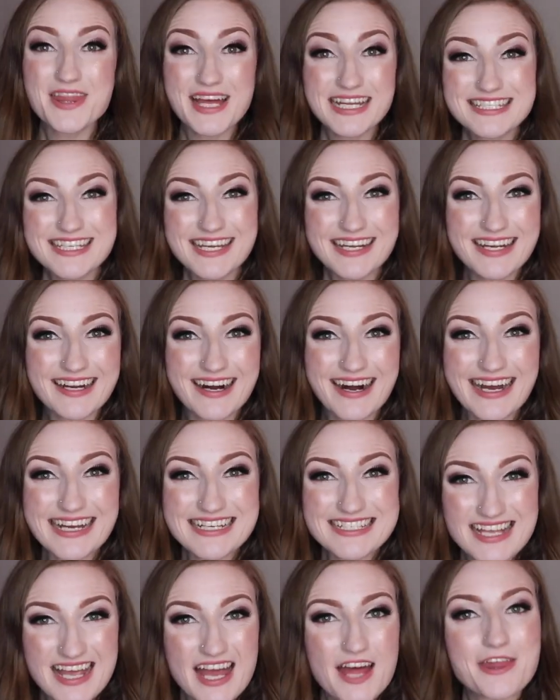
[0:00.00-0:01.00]
That's it,
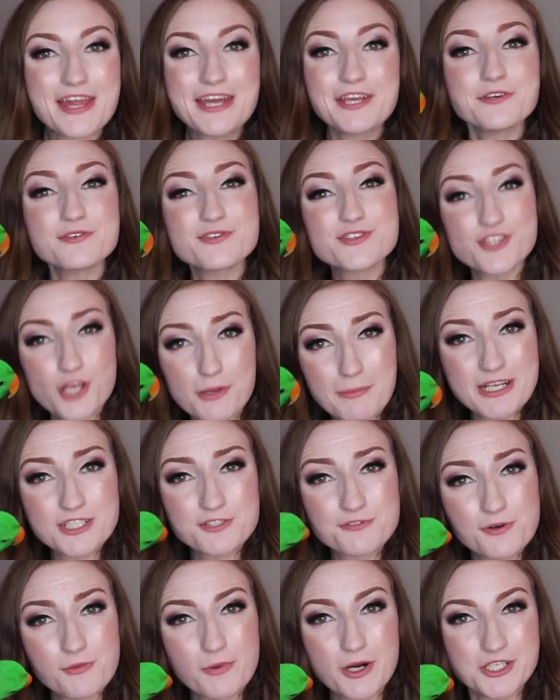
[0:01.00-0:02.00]
guys. Thank you so
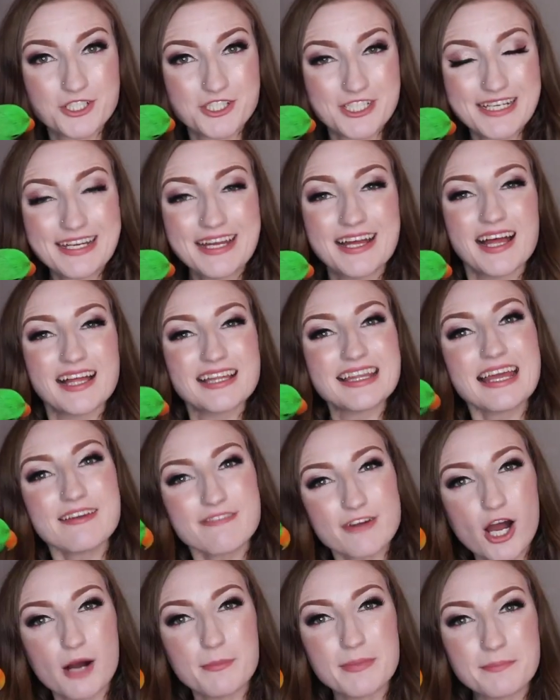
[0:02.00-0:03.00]
much for watching.
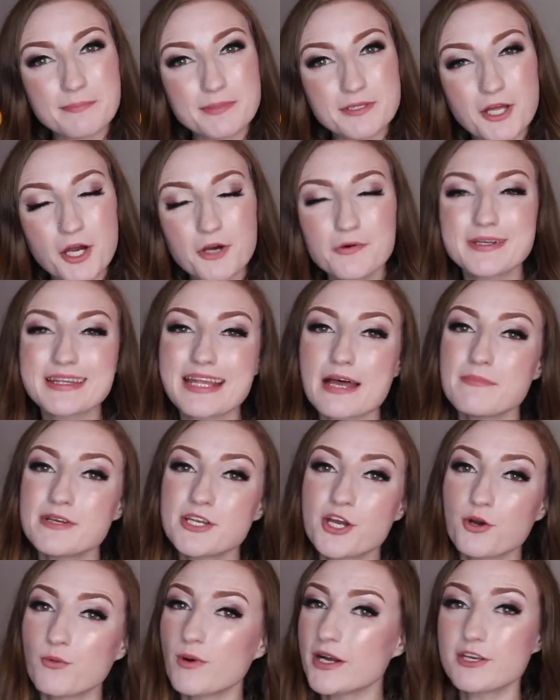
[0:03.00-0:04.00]
Leave a comment below and let
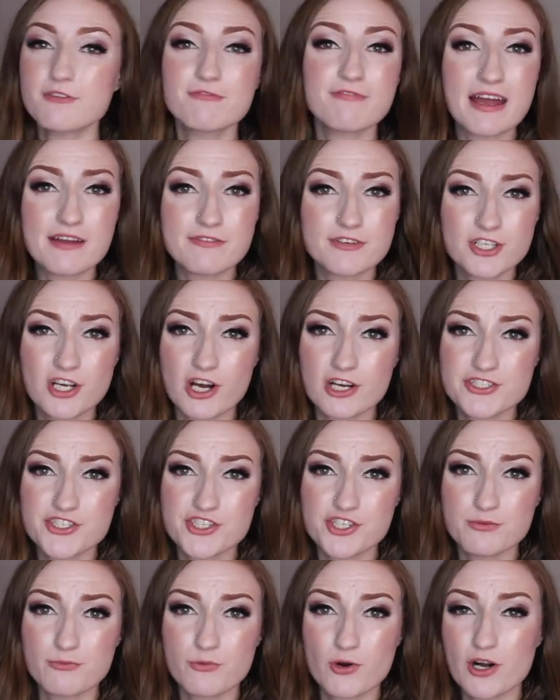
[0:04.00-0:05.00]
me know what your favorite
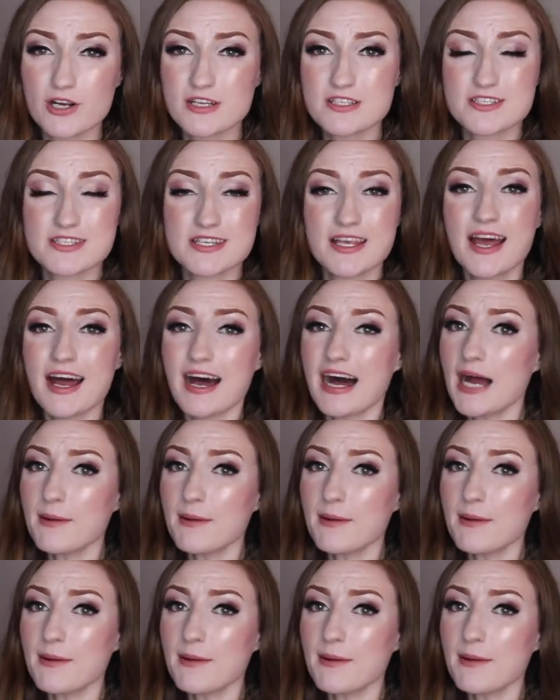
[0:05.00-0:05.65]
costume was.